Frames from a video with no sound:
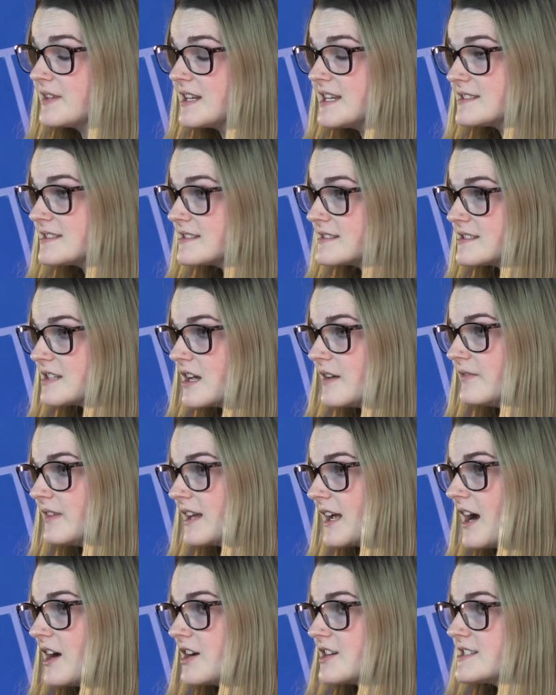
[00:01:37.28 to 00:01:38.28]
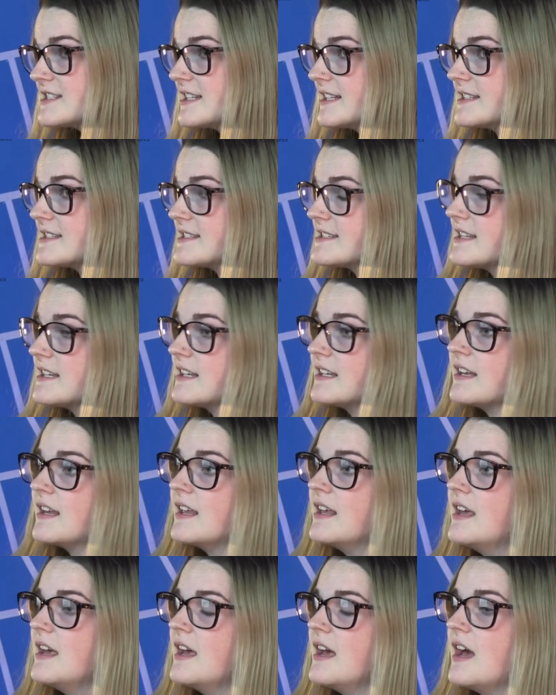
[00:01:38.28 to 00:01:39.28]
and stuff, like Irish dancing.
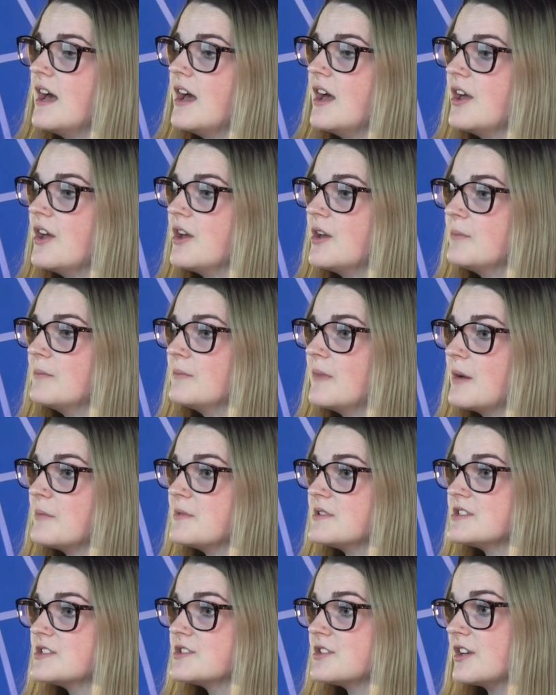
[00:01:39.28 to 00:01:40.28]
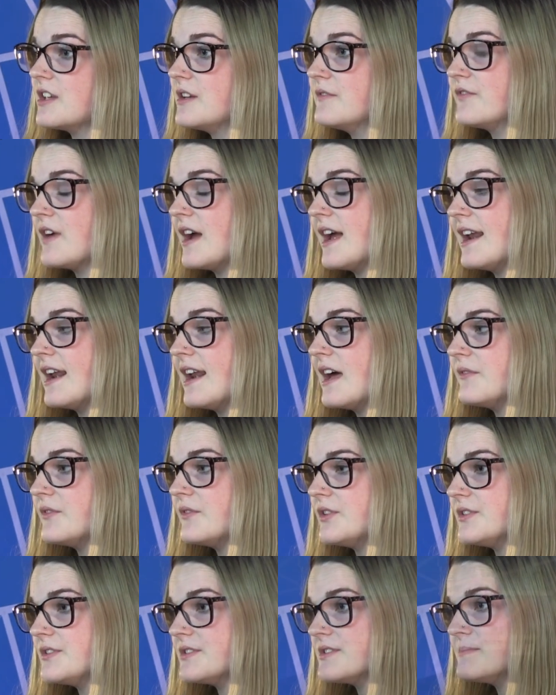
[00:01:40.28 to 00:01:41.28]
I was studying for
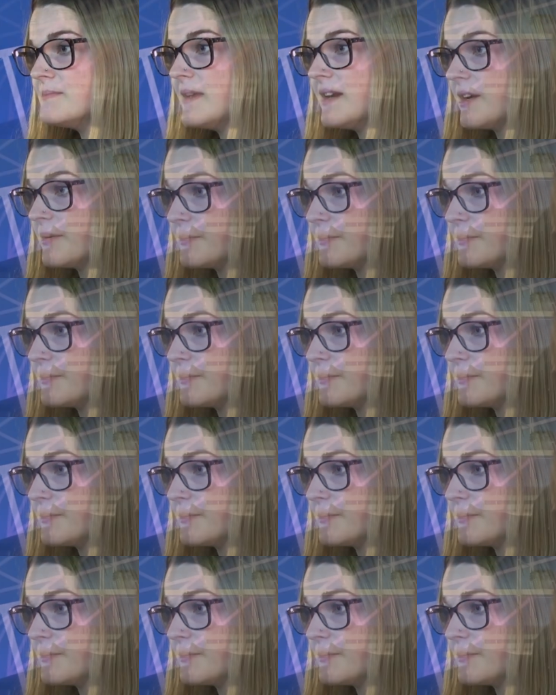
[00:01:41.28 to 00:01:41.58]
A-levels, meeting up with